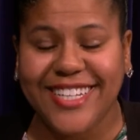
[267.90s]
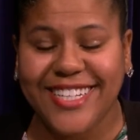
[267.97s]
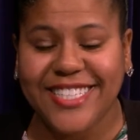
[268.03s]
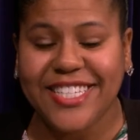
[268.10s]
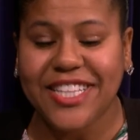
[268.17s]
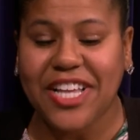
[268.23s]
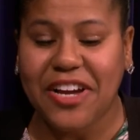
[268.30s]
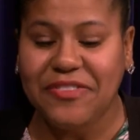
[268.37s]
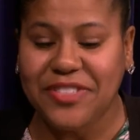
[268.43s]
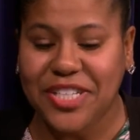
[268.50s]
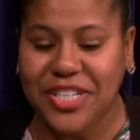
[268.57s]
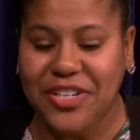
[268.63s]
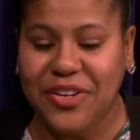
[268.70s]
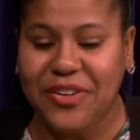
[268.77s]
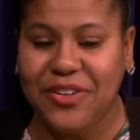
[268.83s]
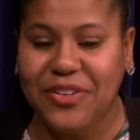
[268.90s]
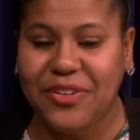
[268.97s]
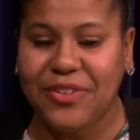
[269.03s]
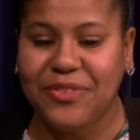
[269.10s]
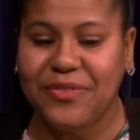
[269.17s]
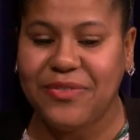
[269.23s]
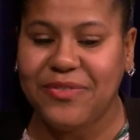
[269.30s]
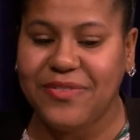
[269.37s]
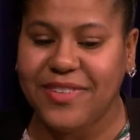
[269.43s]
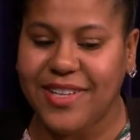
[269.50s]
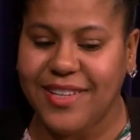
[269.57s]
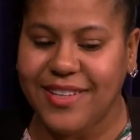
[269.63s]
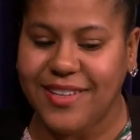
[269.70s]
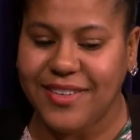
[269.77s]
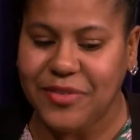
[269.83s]
is a lofty goal.
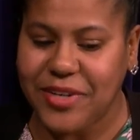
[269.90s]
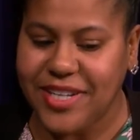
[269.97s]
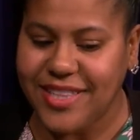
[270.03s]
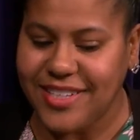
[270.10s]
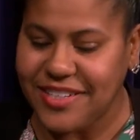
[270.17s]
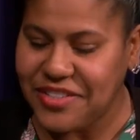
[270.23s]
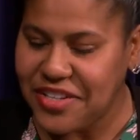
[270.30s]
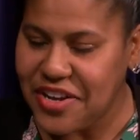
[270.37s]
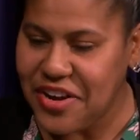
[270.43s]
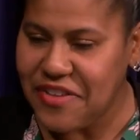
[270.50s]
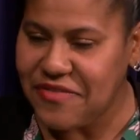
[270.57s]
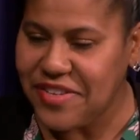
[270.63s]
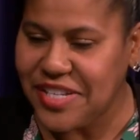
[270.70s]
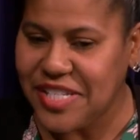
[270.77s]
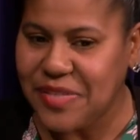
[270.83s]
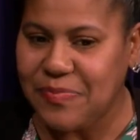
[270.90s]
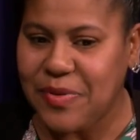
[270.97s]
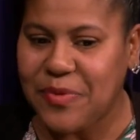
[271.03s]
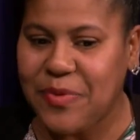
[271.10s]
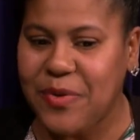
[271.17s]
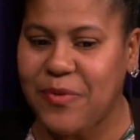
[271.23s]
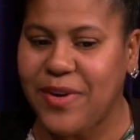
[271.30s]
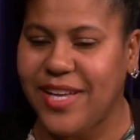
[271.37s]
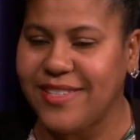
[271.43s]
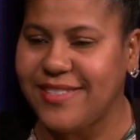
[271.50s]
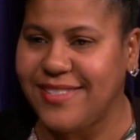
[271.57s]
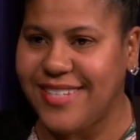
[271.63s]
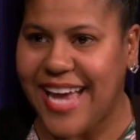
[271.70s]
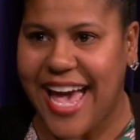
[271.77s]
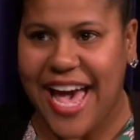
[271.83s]
We're a little nervous, but we're well
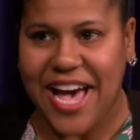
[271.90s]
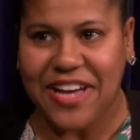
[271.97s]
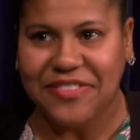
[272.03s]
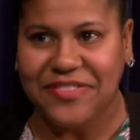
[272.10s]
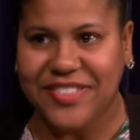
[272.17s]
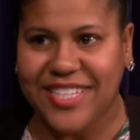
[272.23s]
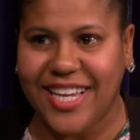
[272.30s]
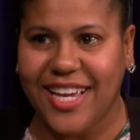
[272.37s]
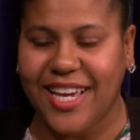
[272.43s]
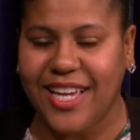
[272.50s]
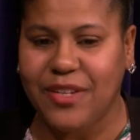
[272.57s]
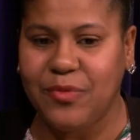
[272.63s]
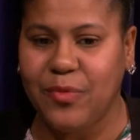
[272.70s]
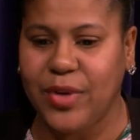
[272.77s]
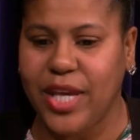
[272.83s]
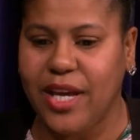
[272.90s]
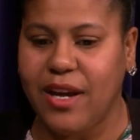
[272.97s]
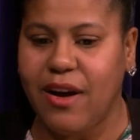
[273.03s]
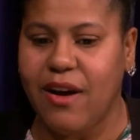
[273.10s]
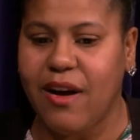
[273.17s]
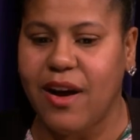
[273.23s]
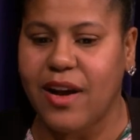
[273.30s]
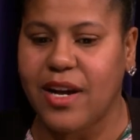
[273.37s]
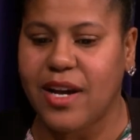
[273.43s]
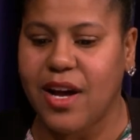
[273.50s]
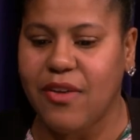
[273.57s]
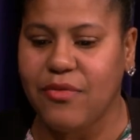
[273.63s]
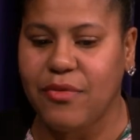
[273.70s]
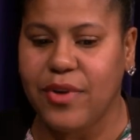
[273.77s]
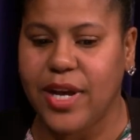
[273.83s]
staffed, and we are
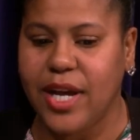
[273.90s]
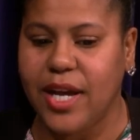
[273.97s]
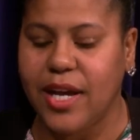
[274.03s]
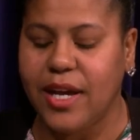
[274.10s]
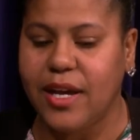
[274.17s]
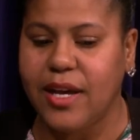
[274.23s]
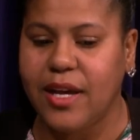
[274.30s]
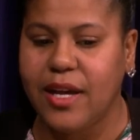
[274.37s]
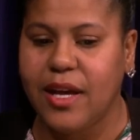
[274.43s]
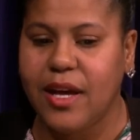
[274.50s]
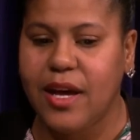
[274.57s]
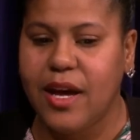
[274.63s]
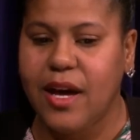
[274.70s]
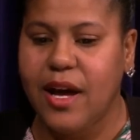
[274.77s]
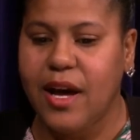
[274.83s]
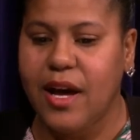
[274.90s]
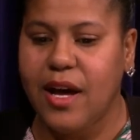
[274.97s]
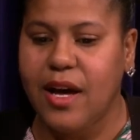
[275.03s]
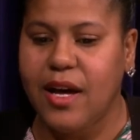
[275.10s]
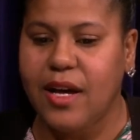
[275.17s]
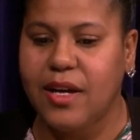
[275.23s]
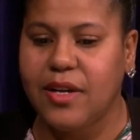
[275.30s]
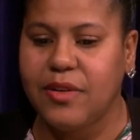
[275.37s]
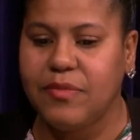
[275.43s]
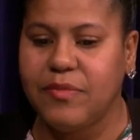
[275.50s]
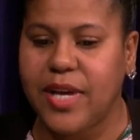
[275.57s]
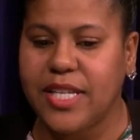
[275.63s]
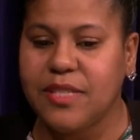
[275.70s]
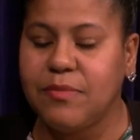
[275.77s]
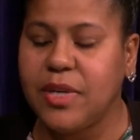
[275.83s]
covering um,
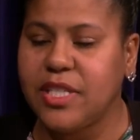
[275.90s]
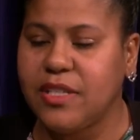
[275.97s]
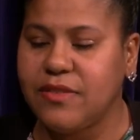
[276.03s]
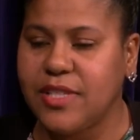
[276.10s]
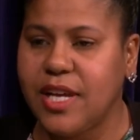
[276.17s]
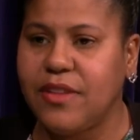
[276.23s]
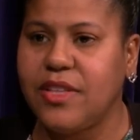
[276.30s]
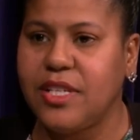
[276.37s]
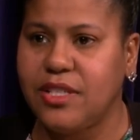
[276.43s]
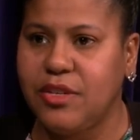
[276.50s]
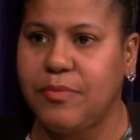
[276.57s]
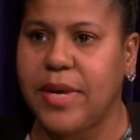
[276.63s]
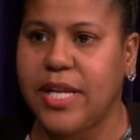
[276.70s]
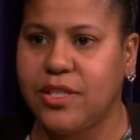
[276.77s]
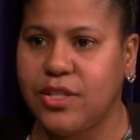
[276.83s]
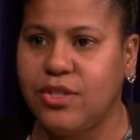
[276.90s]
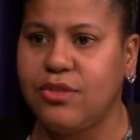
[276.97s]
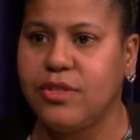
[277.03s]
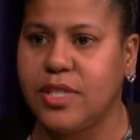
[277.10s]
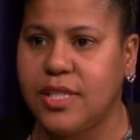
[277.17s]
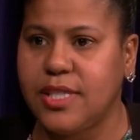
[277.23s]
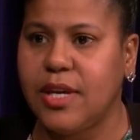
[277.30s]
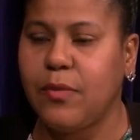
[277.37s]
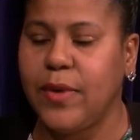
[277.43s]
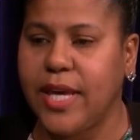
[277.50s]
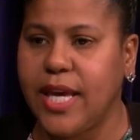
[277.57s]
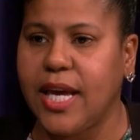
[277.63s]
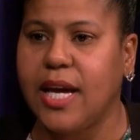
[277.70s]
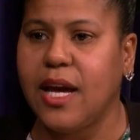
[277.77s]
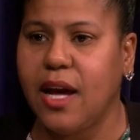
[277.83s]
as much of southeastern Massachusetts that we
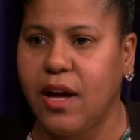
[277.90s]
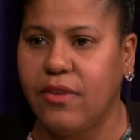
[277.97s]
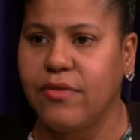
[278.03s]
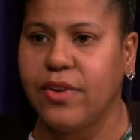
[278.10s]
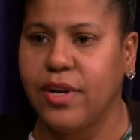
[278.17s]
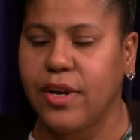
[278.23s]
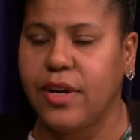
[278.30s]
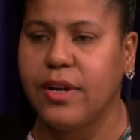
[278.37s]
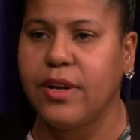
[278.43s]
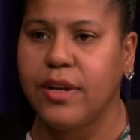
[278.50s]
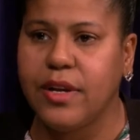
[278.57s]
can cover